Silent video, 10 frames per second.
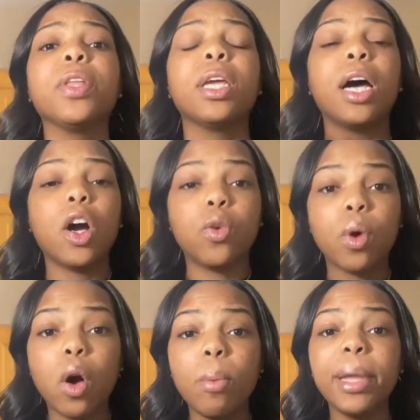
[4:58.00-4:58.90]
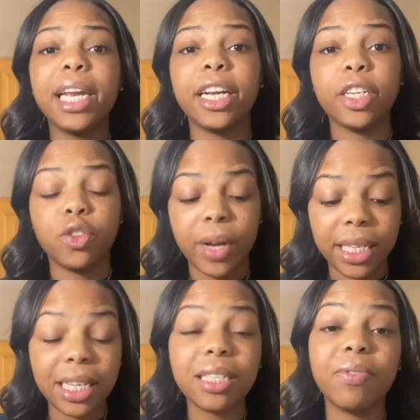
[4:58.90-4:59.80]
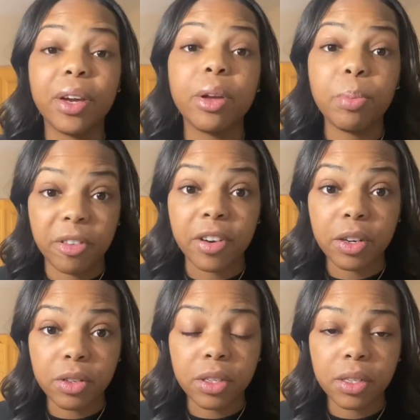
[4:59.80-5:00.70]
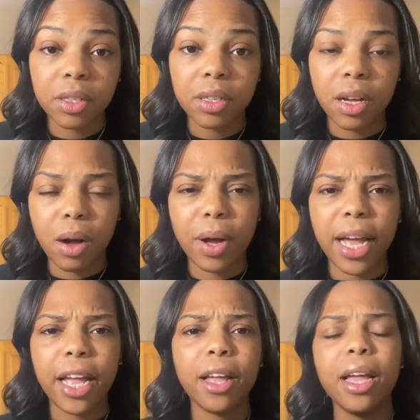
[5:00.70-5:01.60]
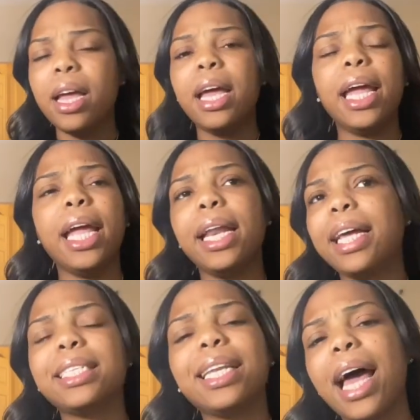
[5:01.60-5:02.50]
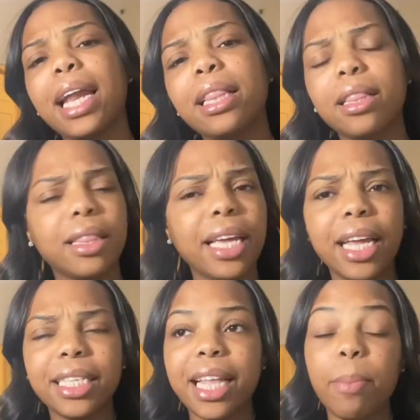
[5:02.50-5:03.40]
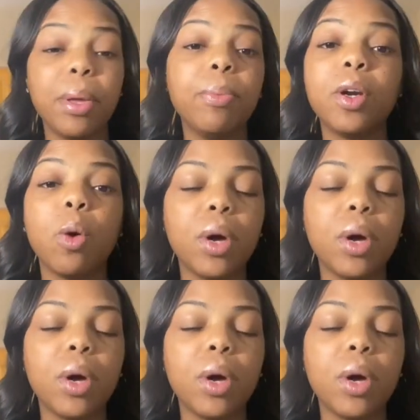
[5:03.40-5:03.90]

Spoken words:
a grown man in a dress is very perverse, okay? And that's a lot of things that people don't want